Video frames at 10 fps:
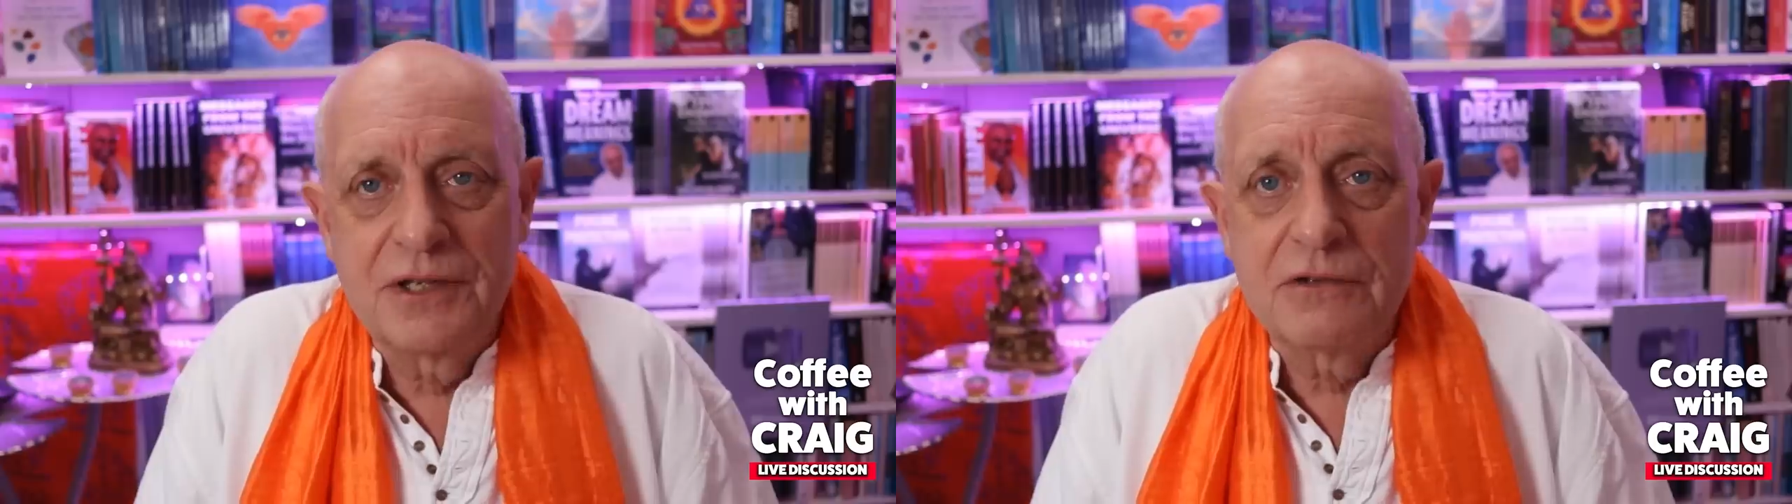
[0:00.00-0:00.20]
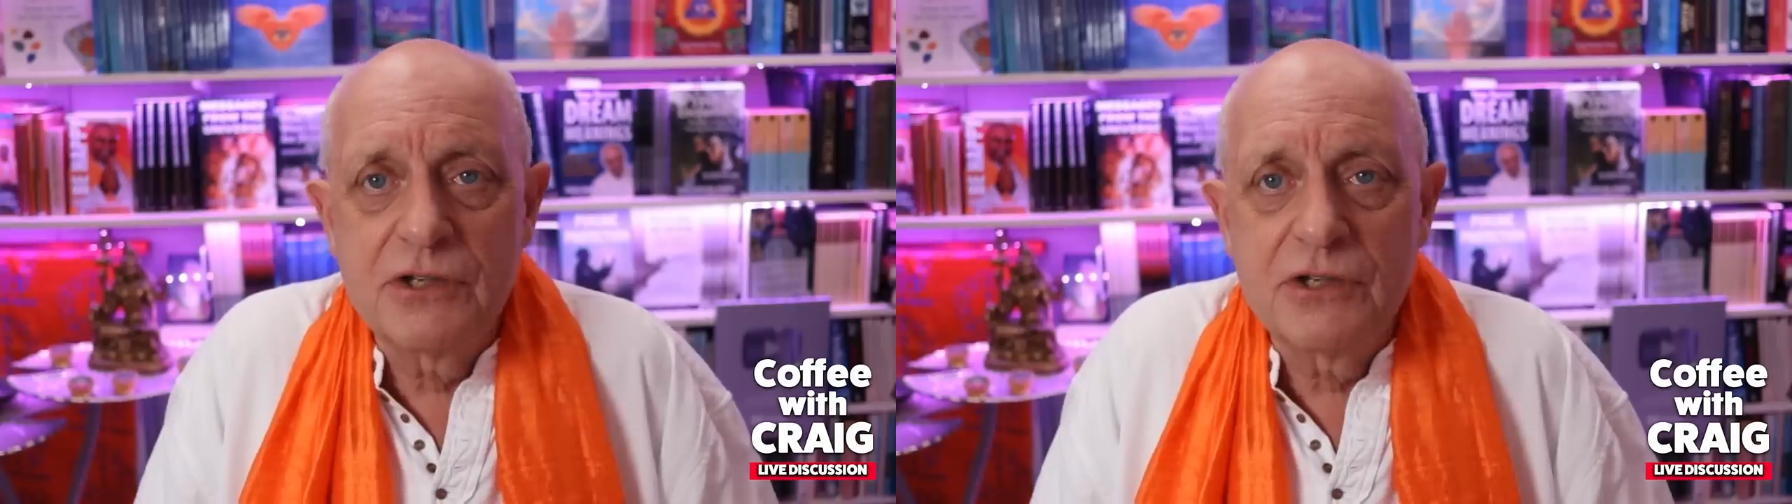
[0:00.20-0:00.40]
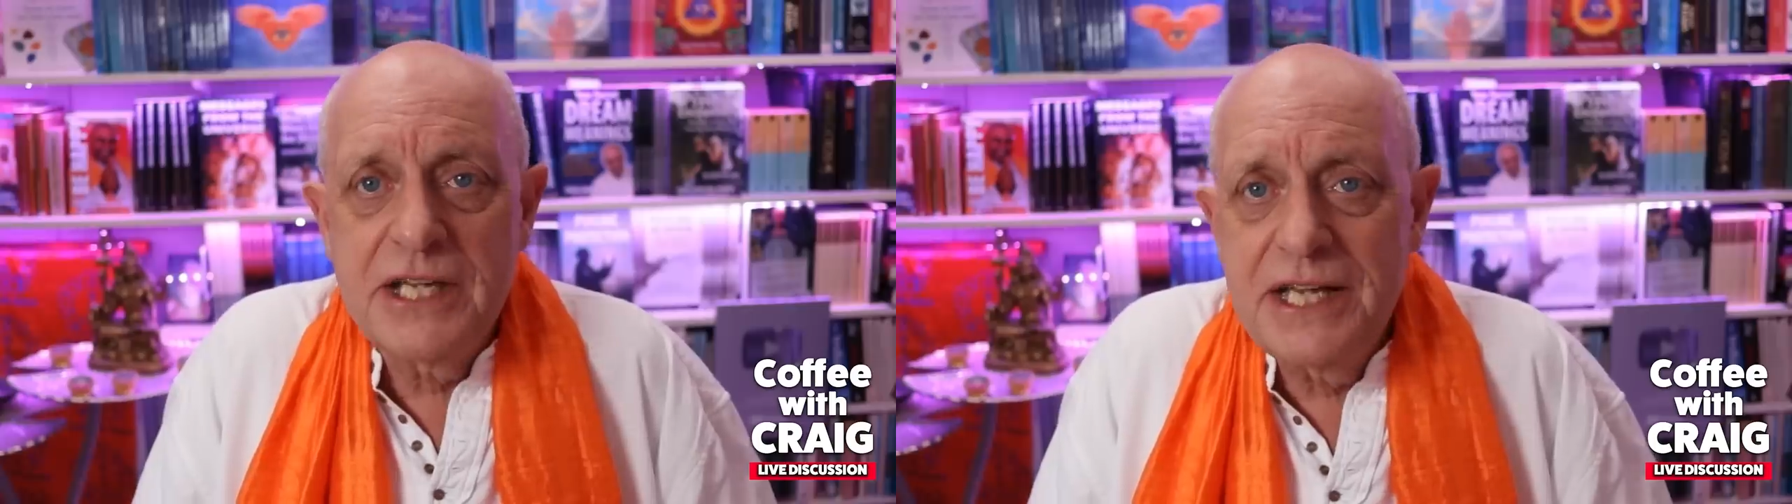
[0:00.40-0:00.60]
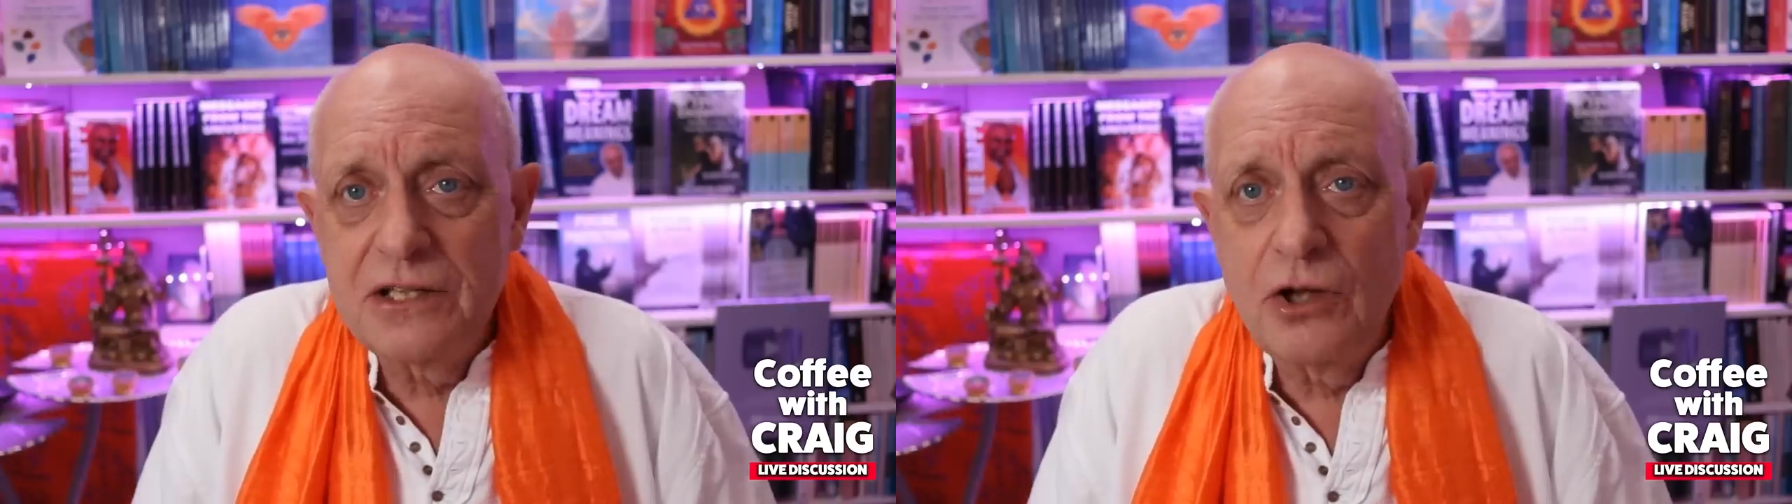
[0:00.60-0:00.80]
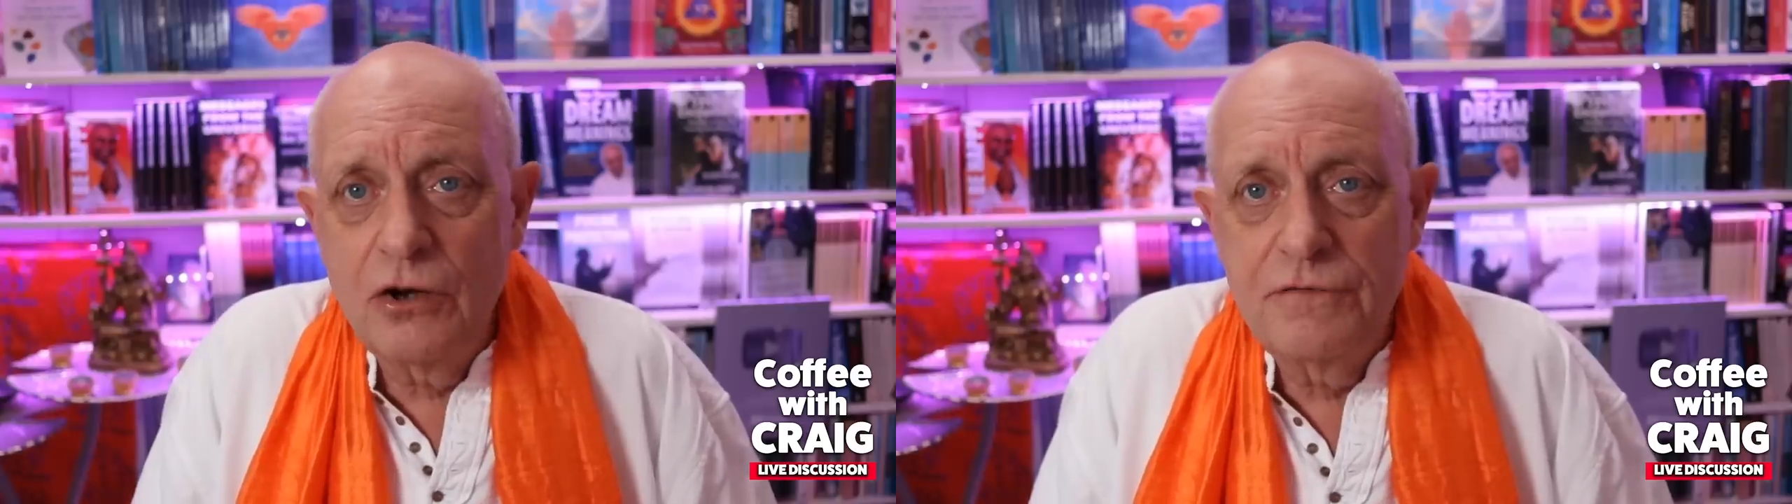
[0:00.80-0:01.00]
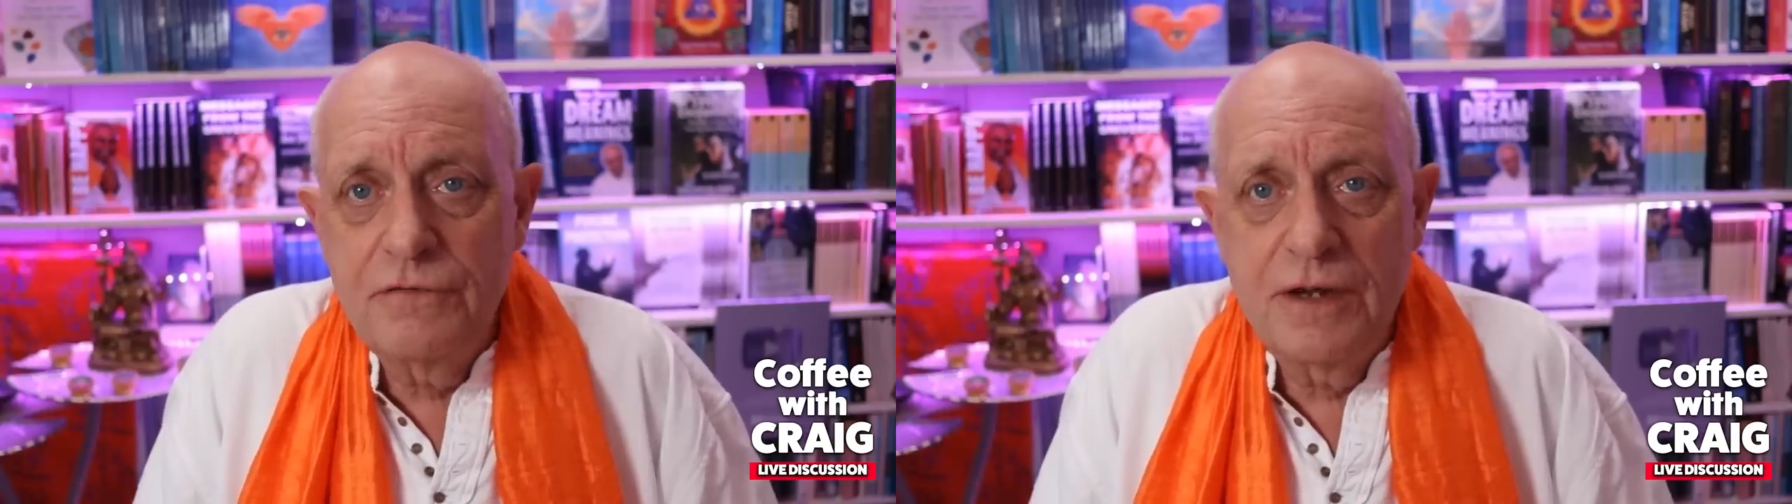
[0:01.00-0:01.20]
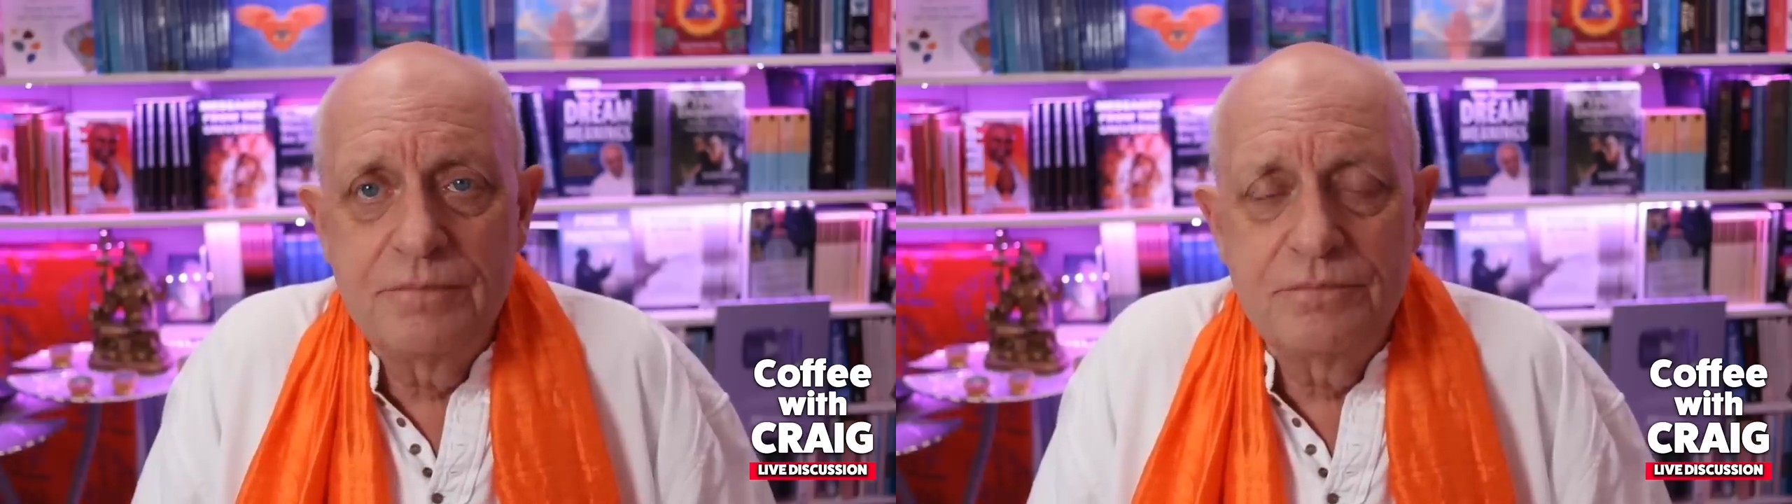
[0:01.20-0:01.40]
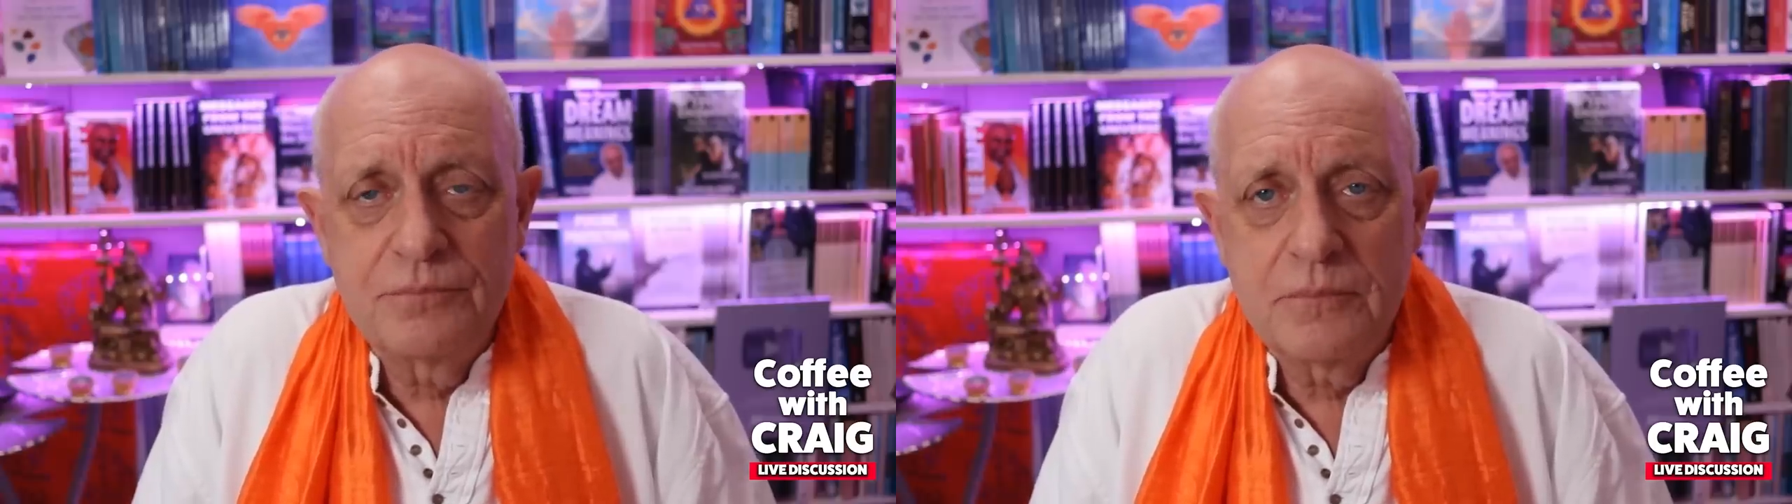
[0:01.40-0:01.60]
It regained a lot of
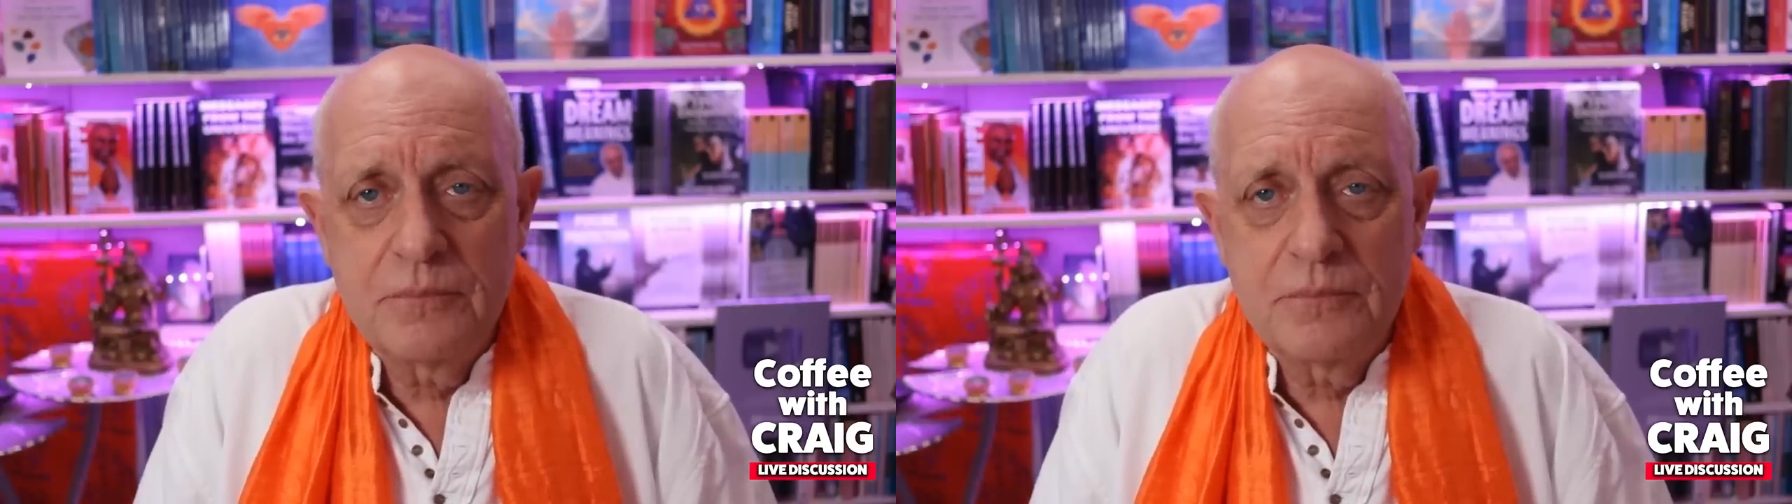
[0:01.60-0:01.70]
um,